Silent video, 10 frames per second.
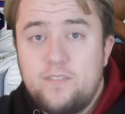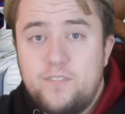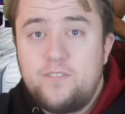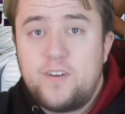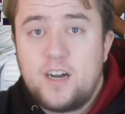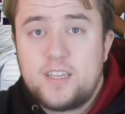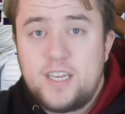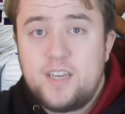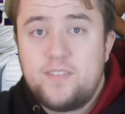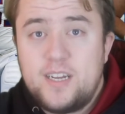football
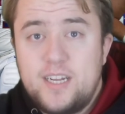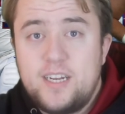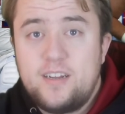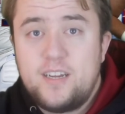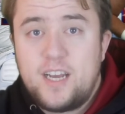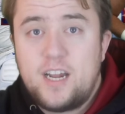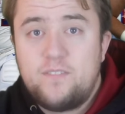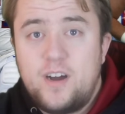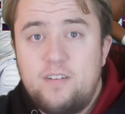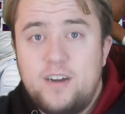team in the
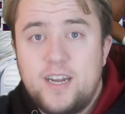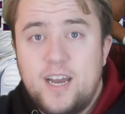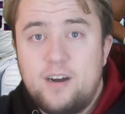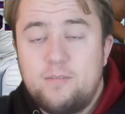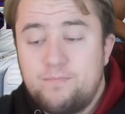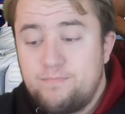NFL right now.